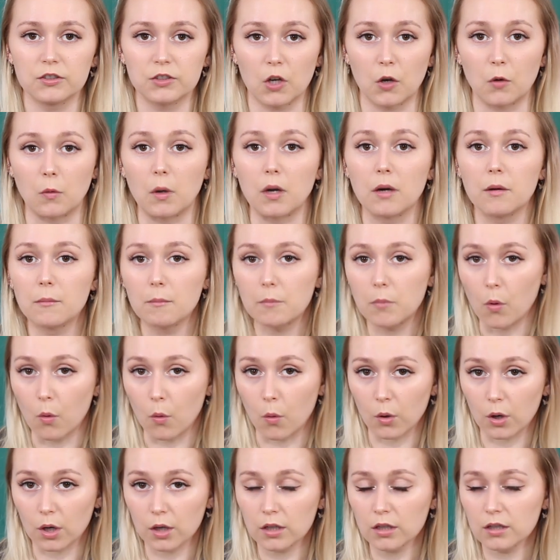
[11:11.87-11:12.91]
So
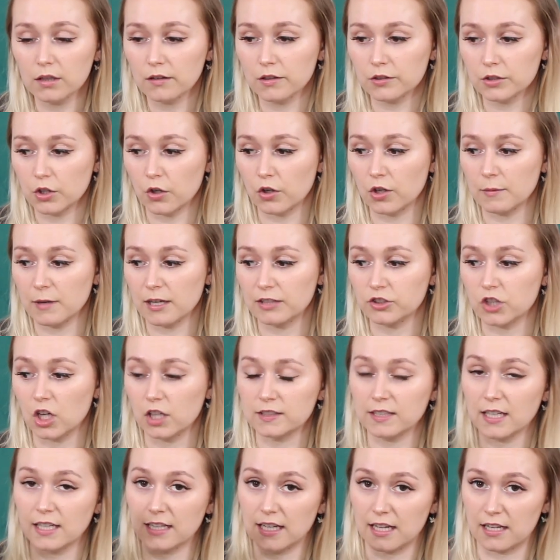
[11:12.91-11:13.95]
pour the sodium
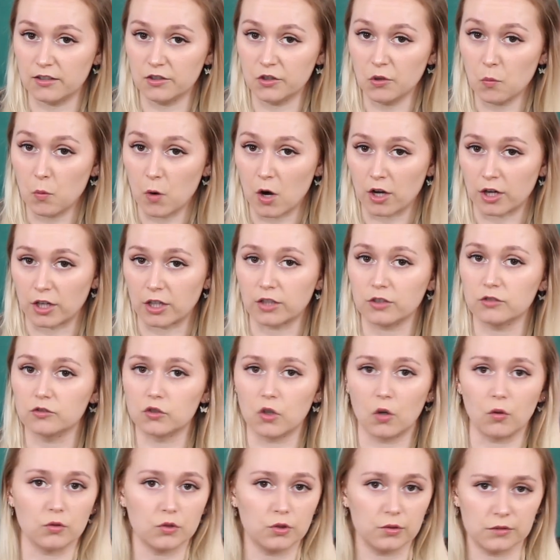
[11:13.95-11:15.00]
hydroxide into water.
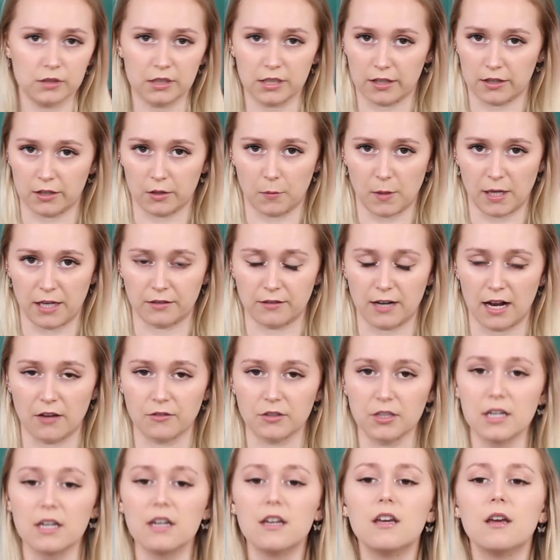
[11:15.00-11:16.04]
Don't do it the other way
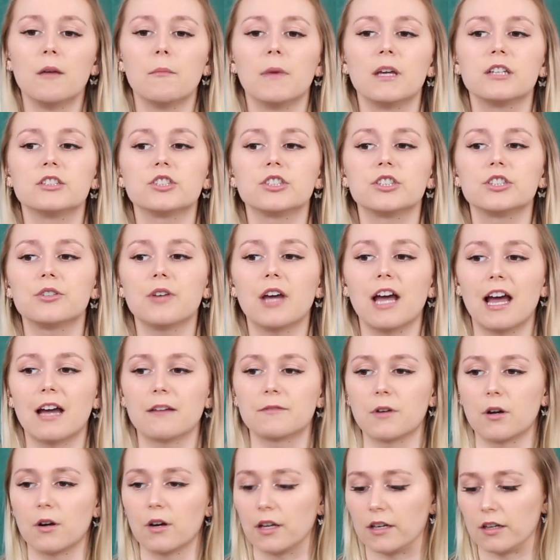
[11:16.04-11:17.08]
around. Make sure you
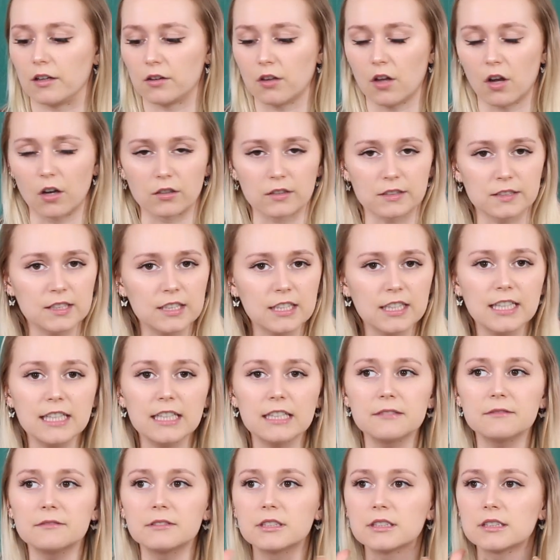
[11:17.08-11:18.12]
have on long
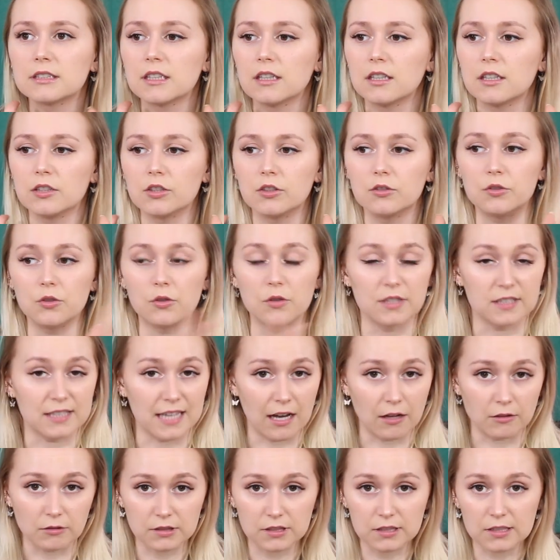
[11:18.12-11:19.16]
sleeves. You do this
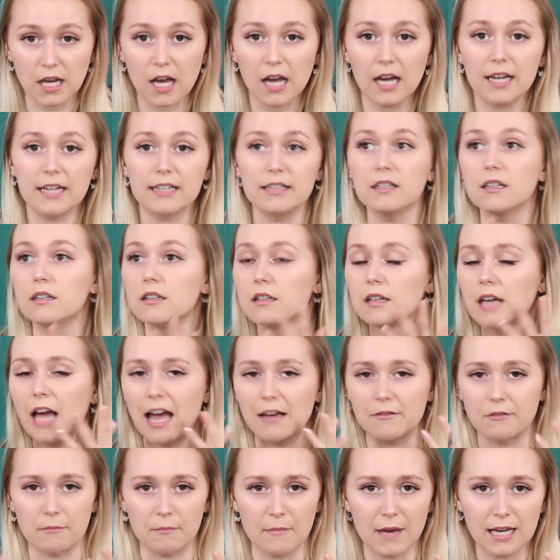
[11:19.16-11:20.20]
outside,
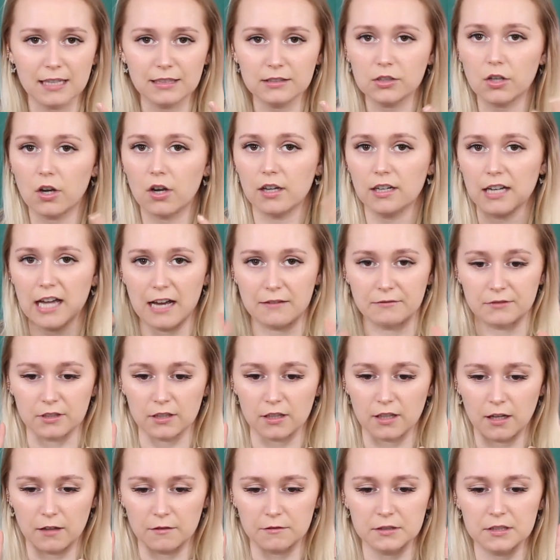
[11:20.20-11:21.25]
have a mask on, have
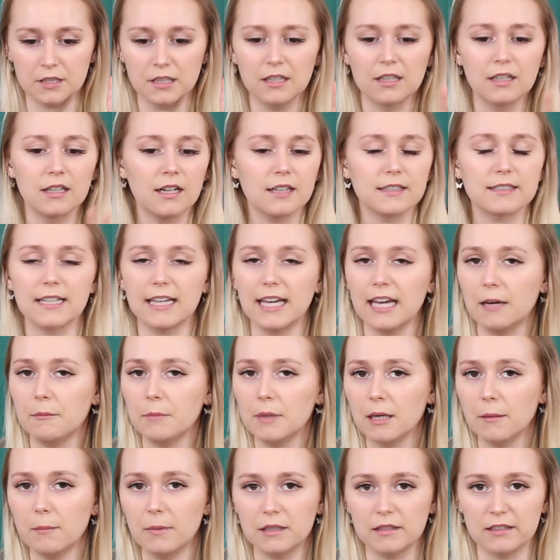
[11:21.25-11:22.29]
gloves, because it can
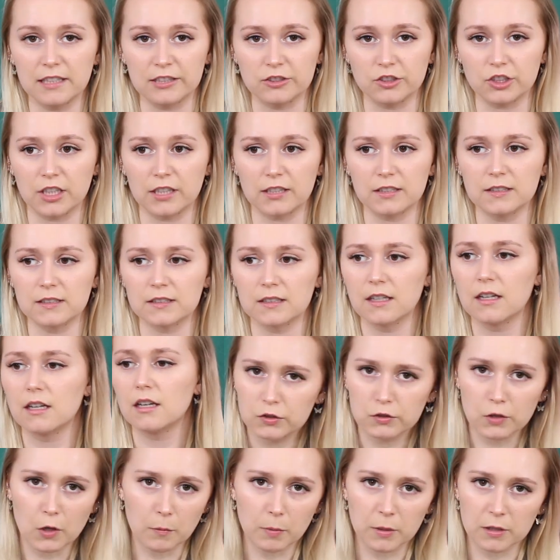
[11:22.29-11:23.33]
be a bit dangerous.
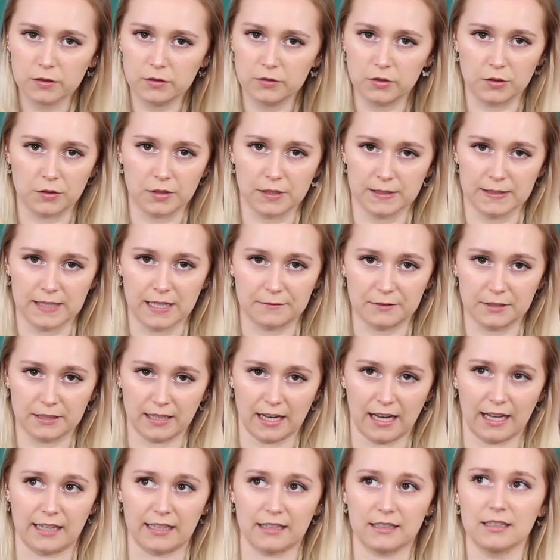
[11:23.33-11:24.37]
Soapers do this every
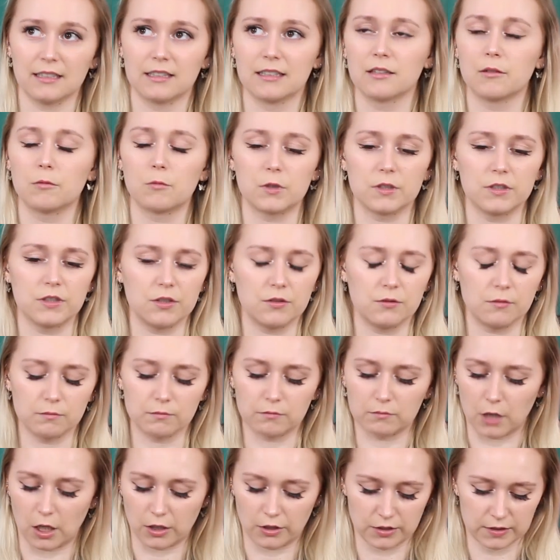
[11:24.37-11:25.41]
day. Once
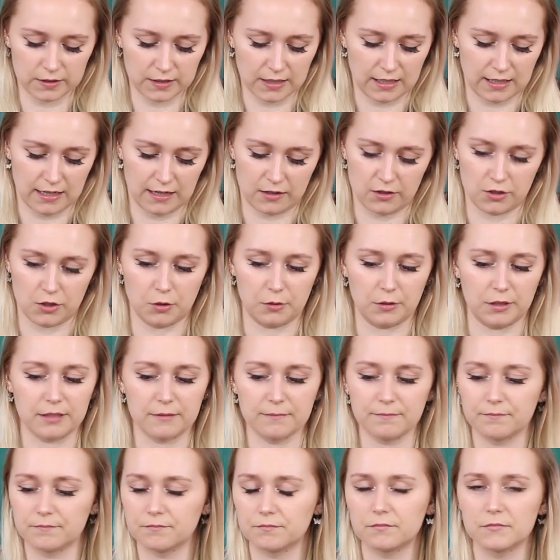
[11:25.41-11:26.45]
you understand how to do
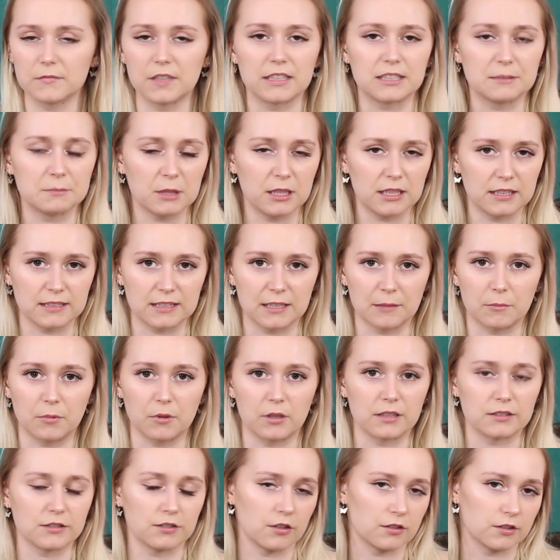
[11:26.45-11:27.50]
it, it's pretty
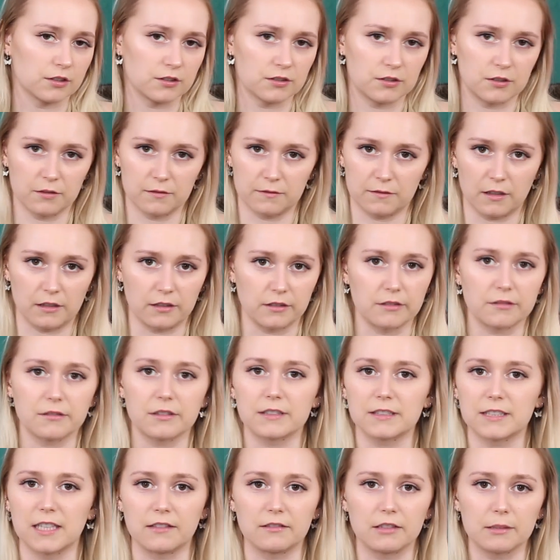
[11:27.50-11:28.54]
simple as long as you follow
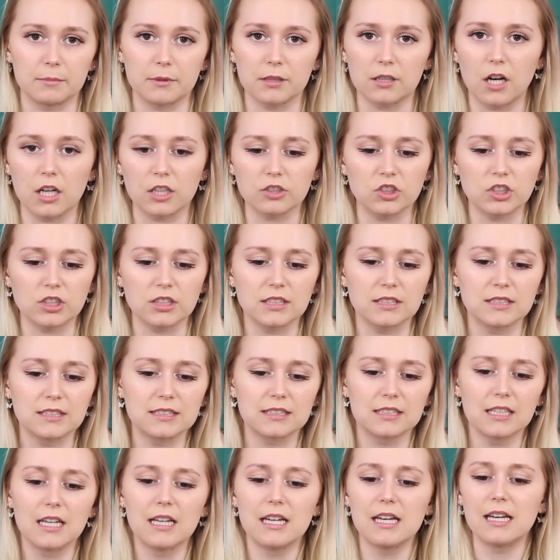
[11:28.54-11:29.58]
the safety
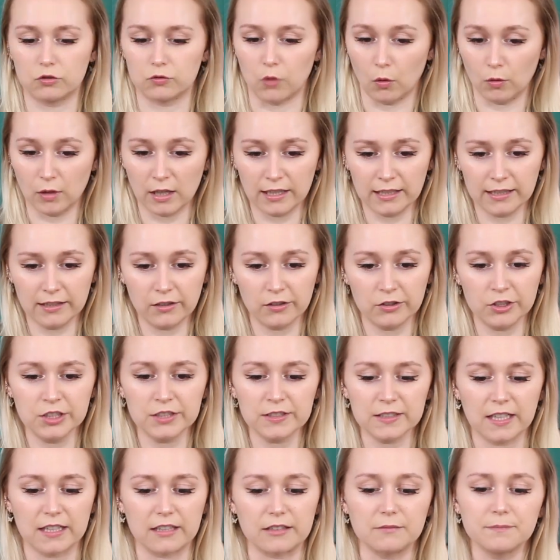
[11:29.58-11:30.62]
precautions. Don't let it get on your
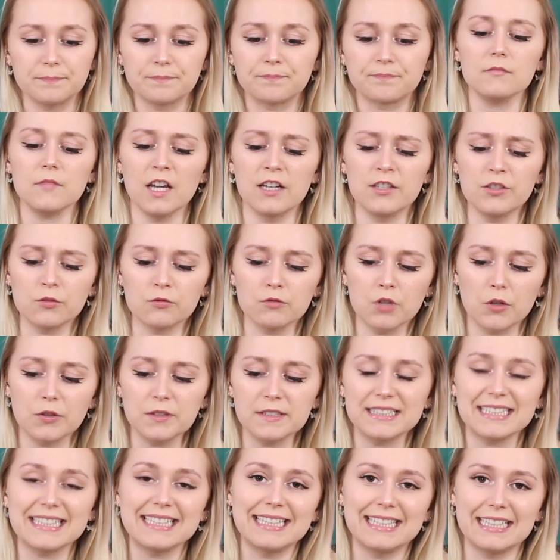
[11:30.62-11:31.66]
skin. And you'll
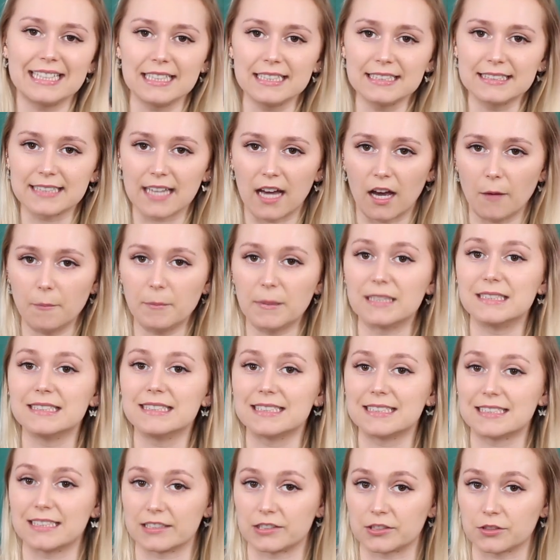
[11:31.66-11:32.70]
notice it heats up and
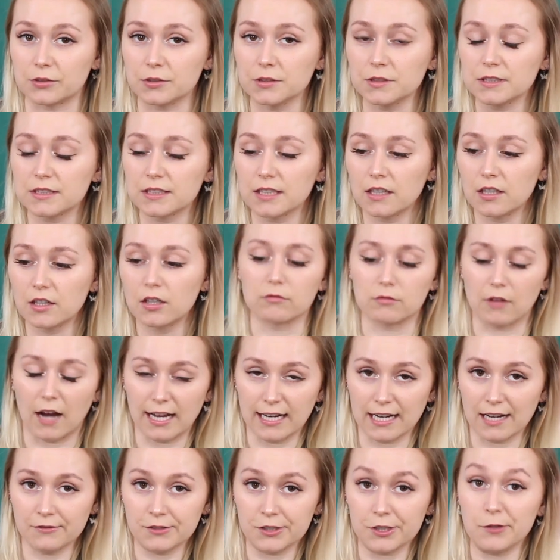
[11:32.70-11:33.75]
sizzles
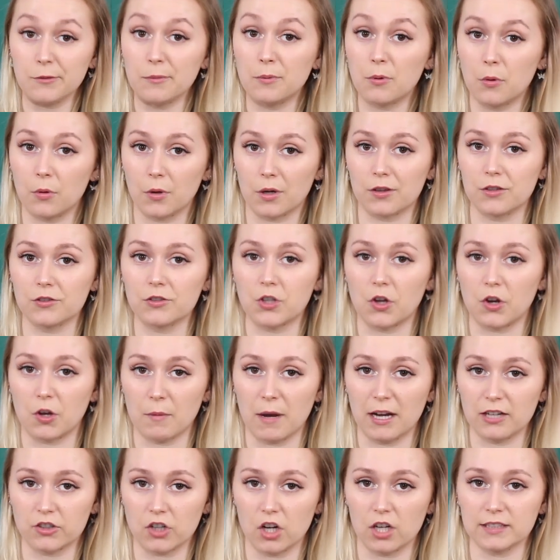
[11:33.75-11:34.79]
right after you pour the
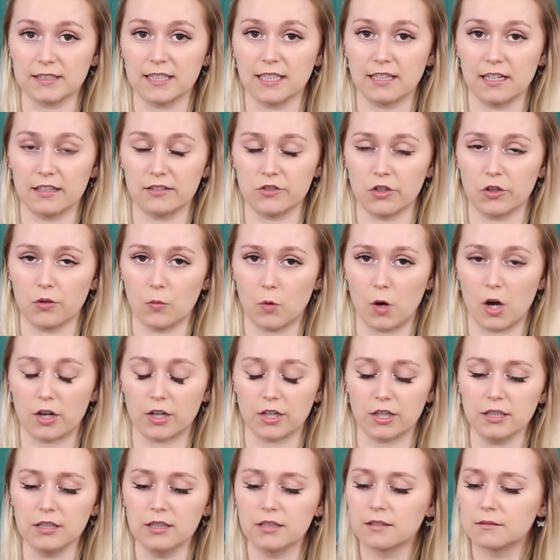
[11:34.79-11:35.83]
sodium hydroxide into the
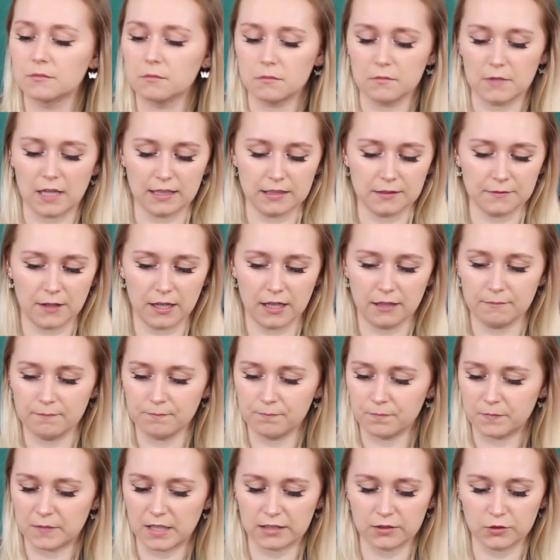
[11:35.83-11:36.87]
water. That's
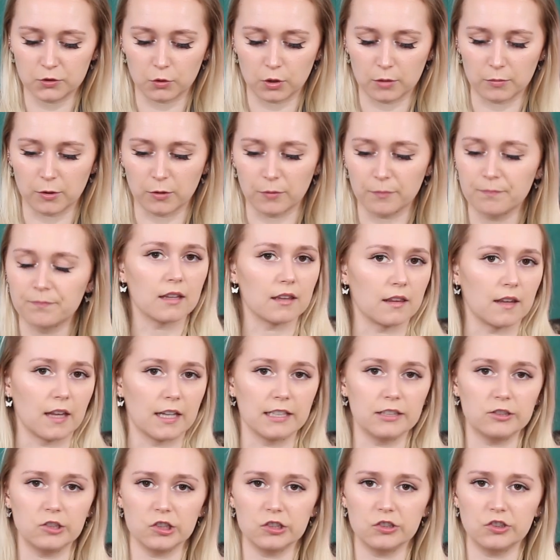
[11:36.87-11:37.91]
fine. That's normal.
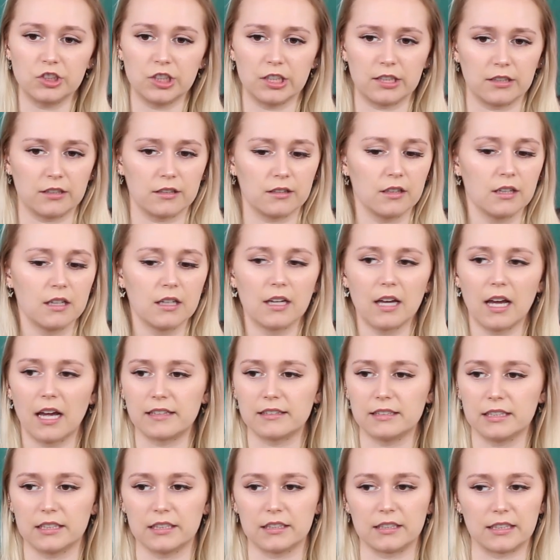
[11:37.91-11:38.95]
Let it just chill
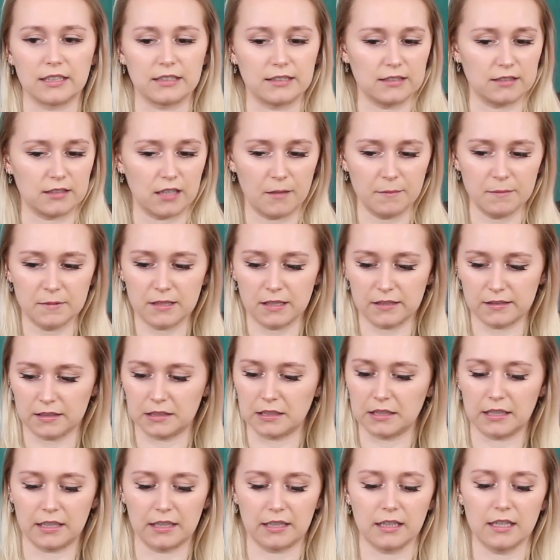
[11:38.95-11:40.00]
until it stops
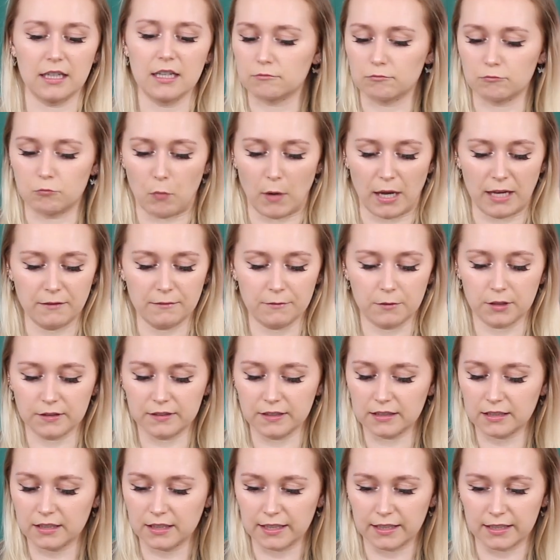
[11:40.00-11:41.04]
sizzling. Wait for it
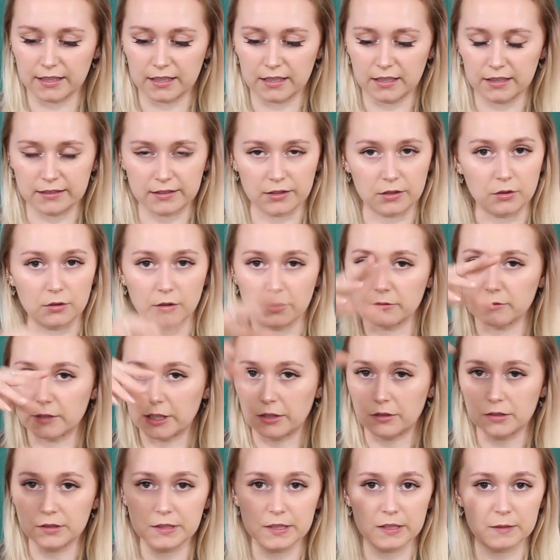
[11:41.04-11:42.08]
to clear because it'll
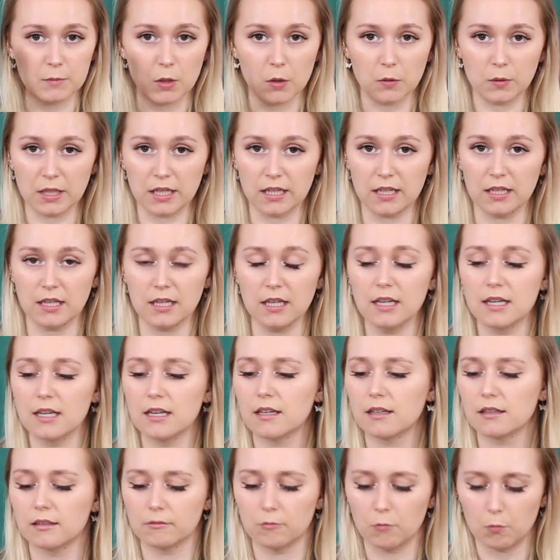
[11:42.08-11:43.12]
get all smoky.
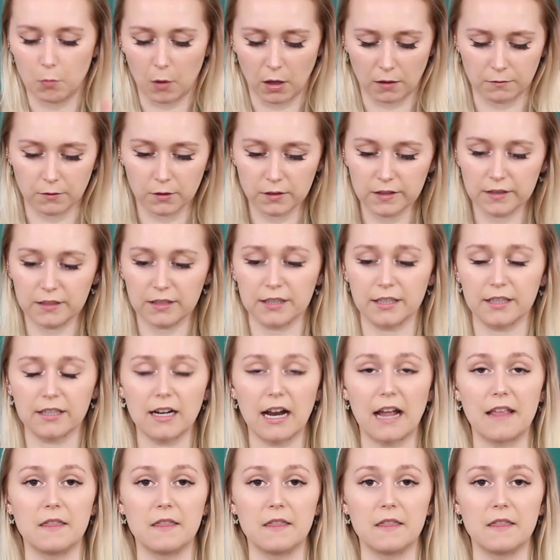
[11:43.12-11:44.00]
Wait for it to clear.